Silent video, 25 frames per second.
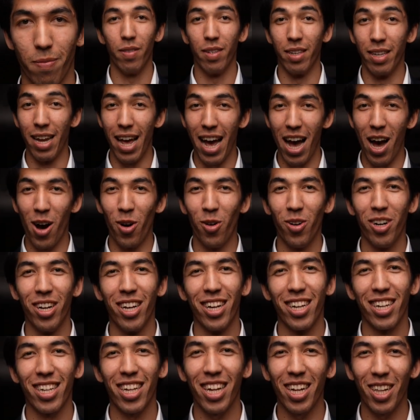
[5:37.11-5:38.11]
Now,
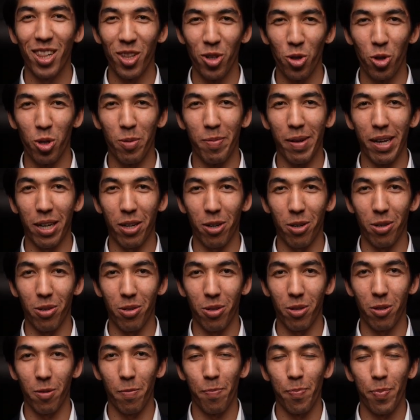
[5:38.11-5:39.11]
conclusion
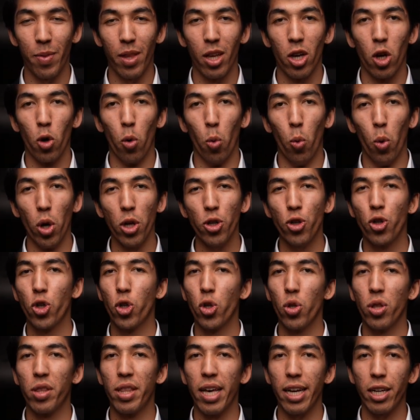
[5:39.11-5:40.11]
makers, what
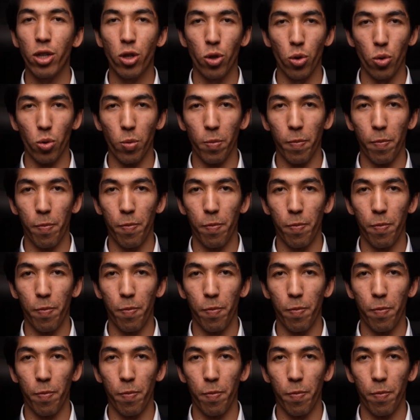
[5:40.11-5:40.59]
should they do?